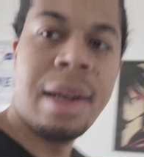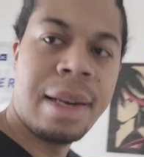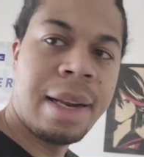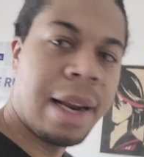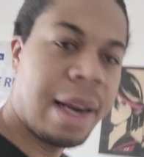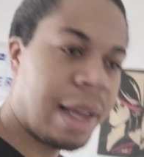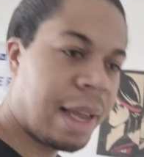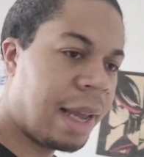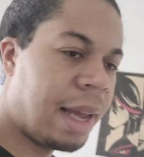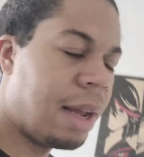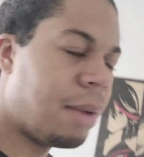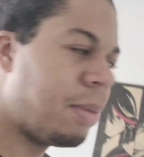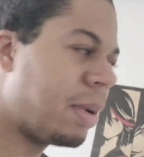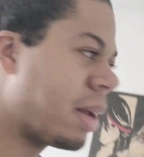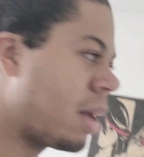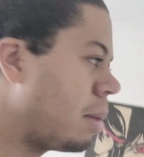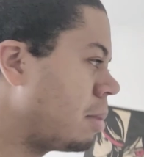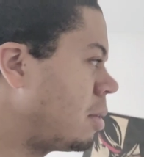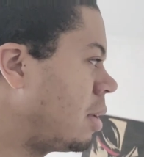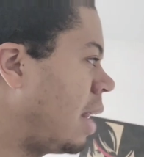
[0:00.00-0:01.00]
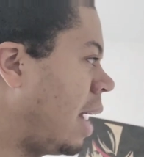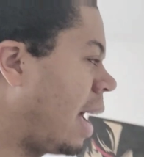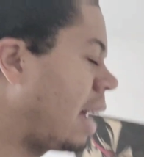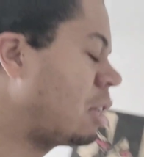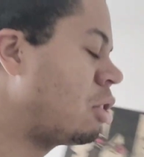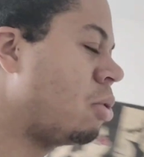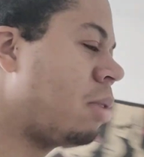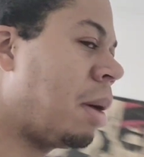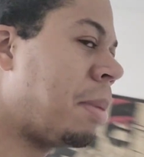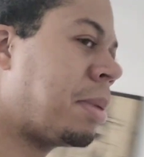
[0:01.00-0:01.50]
Then again, when it comes to the
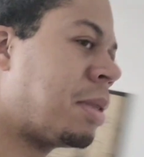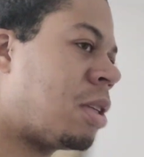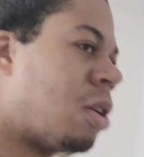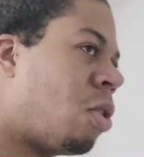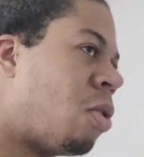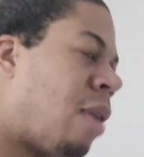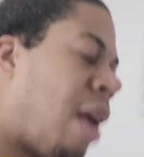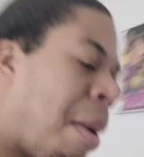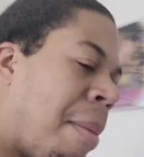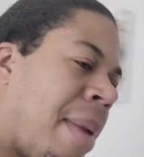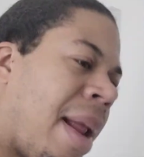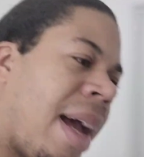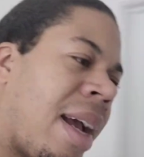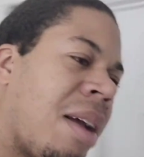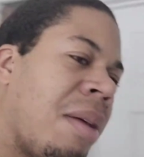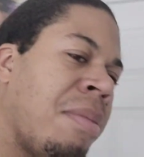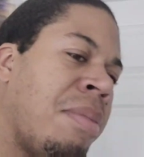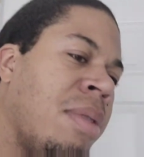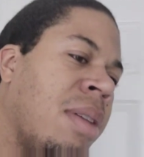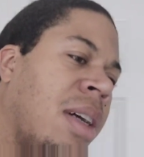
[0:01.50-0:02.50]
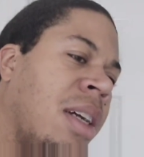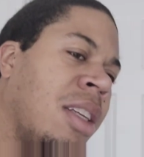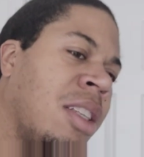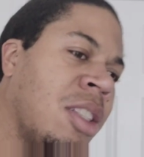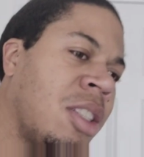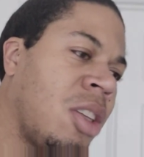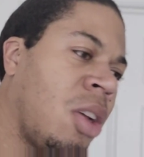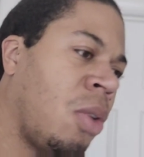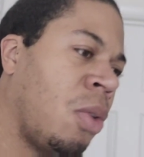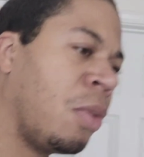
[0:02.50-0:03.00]
actual episode, I'm not completely
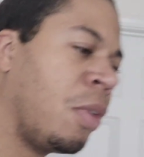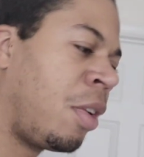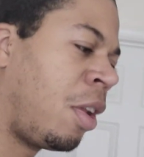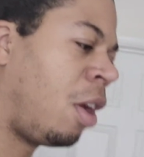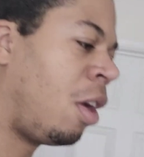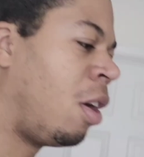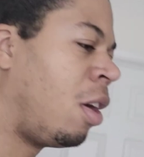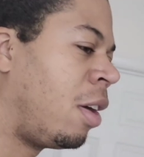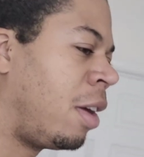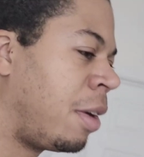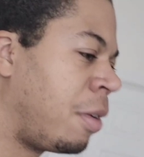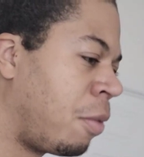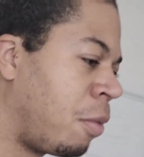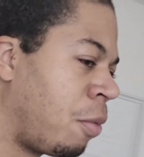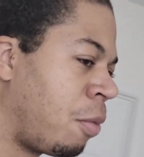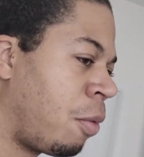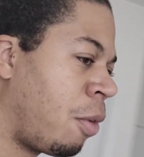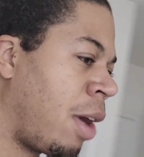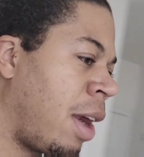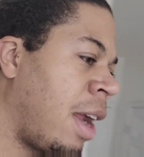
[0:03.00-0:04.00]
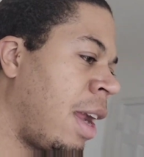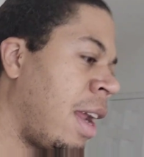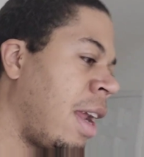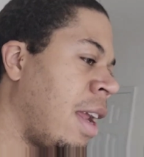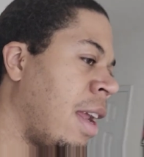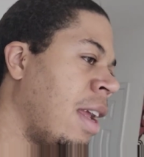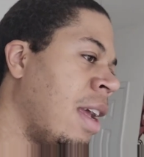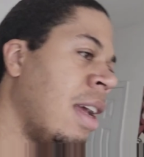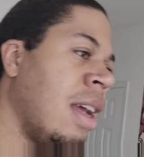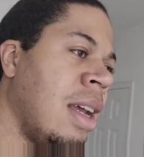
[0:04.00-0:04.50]
sold on
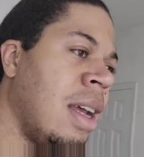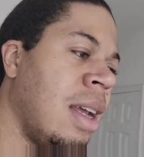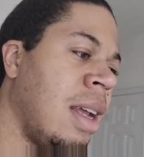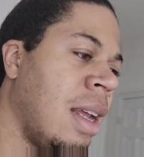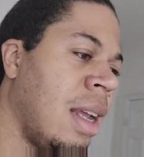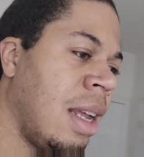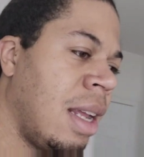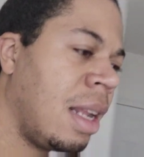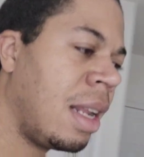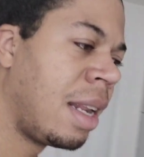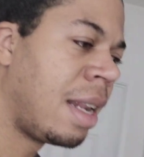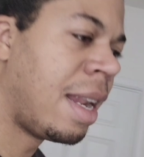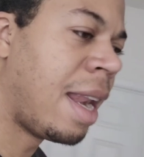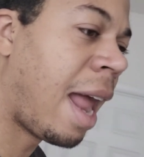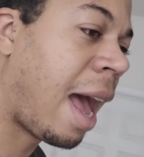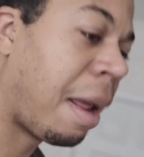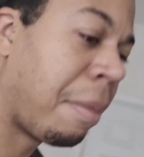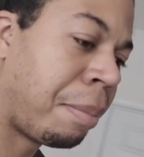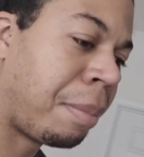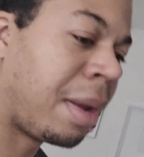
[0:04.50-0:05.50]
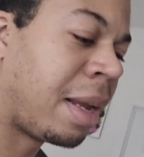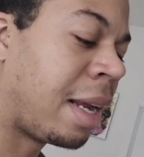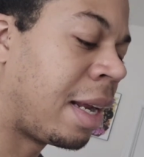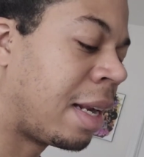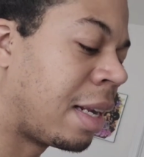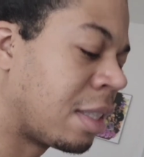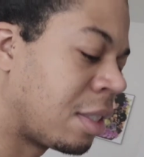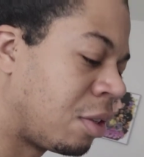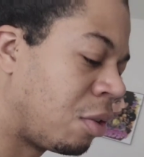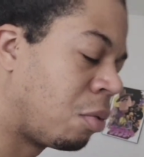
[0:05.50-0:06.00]
Ray not being
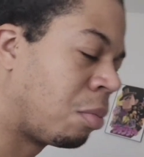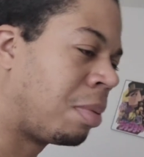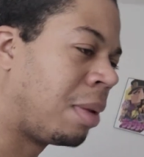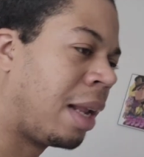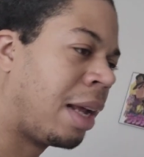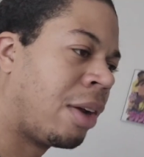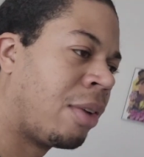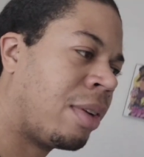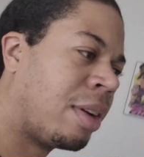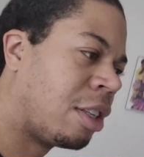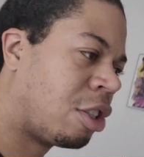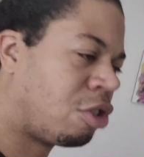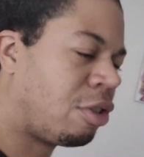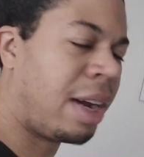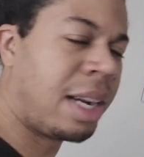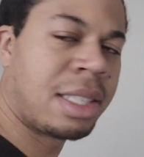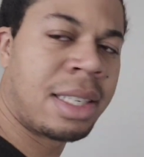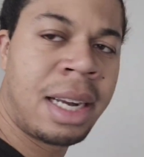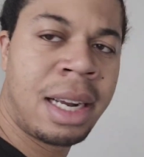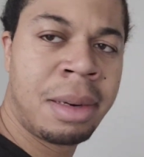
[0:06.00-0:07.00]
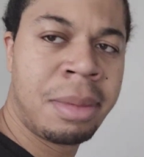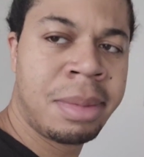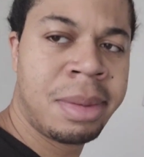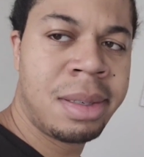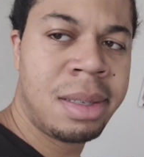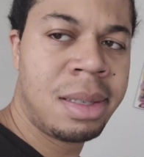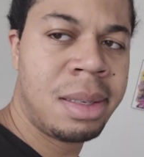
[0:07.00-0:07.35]
this new player in this trash game.